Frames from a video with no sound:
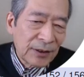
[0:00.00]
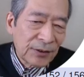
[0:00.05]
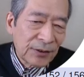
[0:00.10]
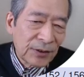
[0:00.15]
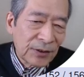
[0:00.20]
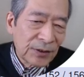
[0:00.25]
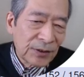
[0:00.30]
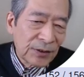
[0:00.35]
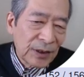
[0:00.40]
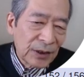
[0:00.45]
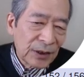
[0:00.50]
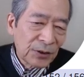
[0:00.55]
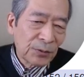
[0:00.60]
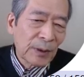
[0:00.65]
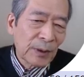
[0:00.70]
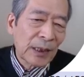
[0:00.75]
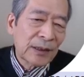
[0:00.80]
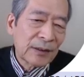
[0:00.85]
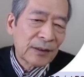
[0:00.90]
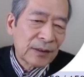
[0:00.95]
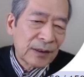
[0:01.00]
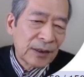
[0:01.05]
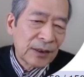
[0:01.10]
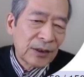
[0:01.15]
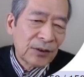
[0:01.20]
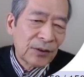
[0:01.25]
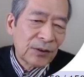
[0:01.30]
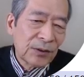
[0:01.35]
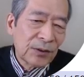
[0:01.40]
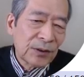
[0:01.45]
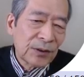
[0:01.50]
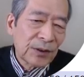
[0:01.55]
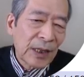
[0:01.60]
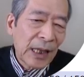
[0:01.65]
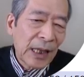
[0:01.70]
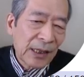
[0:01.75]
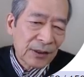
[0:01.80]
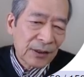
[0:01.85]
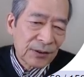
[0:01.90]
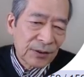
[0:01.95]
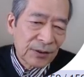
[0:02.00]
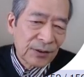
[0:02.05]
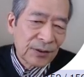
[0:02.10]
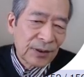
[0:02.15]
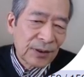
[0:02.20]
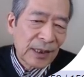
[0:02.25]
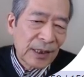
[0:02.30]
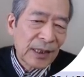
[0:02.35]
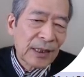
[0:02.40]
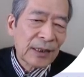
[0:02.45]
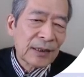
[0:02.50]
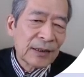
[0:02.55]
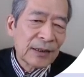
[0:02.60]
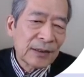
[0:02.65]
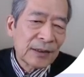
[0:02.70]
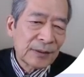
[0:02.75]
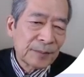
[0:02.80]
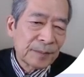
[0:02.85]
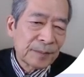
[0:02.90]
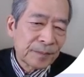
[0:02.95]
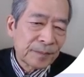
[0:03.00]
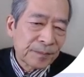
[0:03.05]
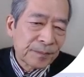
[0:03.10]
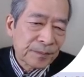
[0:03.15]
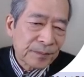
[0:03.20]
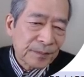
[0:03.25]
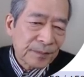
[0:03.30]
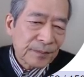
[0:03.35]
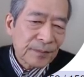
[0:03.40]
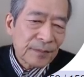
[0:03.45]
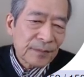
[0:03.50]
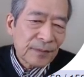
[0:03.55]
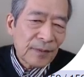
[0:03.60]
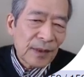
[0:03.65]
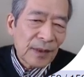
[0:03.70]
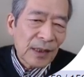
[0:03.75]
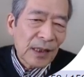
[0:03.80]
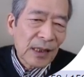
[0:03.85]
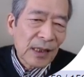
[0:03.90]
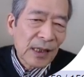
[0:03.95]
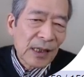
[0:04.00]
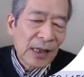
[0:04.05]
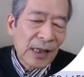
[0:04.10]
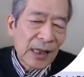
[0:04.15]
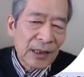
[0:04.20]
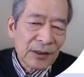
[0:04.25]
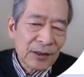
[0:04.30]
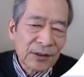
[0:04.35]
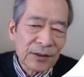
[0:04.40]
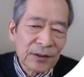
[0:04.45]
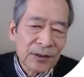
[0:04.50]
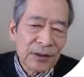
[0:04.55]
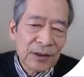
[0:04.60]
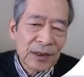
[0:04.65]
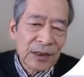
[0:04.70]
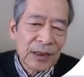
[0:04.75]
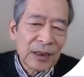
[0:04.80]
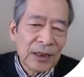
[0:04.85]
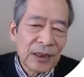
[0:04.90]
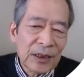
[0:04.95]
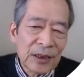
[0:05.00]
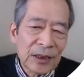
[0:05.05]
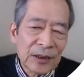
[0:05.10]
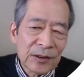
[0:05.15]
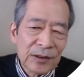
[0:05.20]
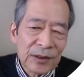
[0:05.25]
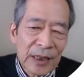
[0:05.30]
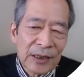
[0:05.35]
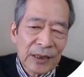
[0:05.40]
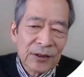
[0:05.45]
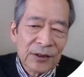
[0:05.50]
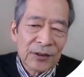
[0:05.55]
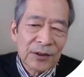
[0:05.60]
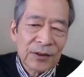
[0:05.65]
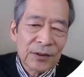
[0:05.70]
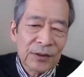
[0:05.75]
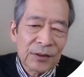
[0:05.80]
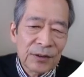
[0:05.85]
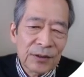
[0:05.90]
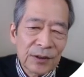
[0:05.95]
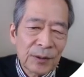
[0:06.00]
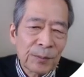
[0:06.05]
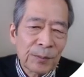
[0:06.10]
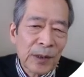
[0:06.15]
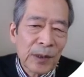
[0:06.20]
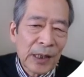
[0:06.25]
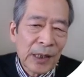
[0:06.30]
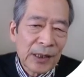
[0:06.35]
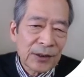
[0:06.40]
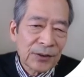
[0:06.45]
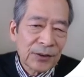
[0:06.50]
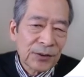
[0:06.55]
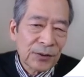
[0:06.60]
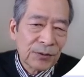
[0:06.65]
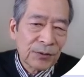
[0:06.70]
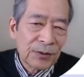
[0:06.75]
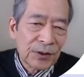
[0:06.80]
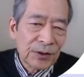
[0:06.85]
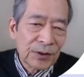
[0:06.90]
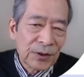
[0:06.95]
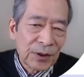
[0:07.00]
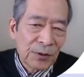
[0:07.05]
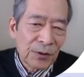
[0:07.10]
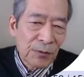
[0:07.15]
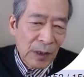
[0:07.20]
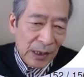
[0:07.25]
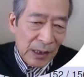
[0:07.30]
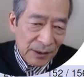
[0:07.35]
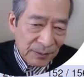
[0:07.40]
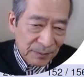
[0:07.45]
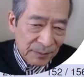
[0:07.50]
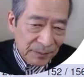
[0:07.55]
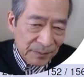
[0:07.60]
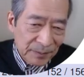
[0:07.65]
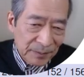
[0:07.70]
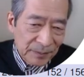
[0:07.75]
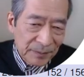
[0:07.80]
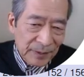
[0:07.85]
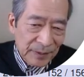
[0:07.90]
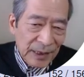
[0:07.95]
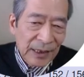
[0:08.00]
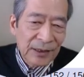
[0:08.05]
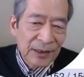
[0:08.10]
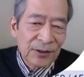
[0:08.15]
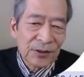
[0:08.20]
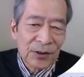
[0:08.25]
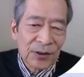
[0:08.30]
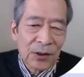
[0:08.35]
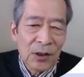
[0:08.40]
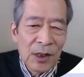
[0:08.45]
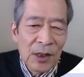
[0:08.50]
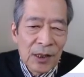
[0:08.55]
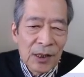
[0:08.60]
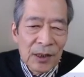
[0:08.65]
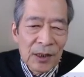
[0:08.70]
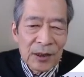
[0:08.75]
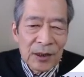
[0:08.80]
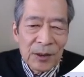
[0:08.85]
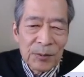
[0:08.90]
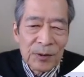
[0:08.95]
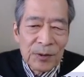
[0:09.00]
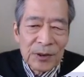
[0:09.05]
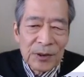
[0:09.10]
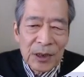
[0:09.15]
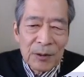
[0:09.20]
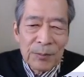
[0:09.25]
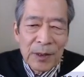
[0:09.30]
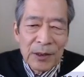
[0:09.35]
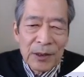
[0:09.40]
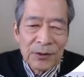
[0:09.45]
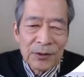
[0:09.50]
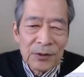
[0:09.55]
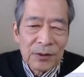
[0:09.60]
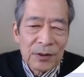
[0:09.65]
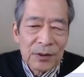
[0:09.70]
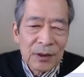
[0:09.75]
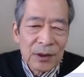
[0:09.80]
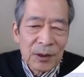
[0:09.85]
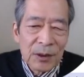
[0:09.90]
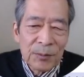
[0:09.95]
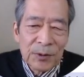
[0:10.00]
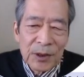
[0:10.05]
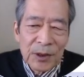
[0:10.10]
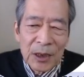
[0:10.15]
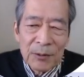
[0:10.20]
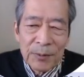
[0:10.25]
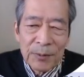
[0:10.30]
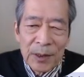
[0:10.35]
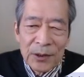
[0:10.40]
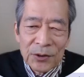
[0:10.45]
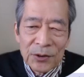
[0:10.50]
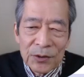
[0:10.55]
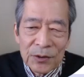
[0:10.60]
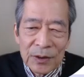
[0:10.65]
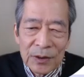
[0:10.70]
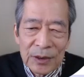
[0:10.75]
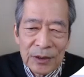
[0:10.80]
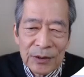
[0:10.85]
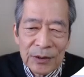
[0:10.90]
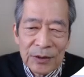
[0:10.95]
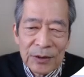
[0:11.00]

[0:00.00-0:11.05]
this one. E2 is X, then X gets replaced with E1, right? So given derivation is